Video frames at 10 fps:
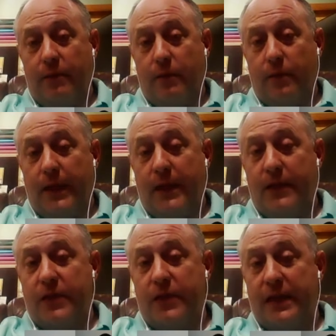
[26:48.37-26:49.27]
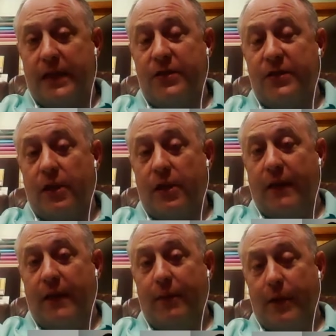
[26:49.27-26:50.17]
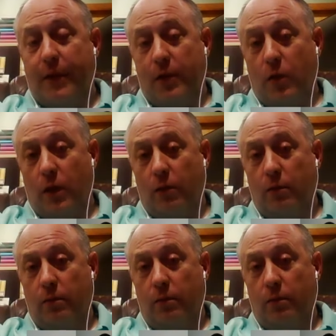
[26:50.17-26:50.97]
But it is condensing on the evaporator coil.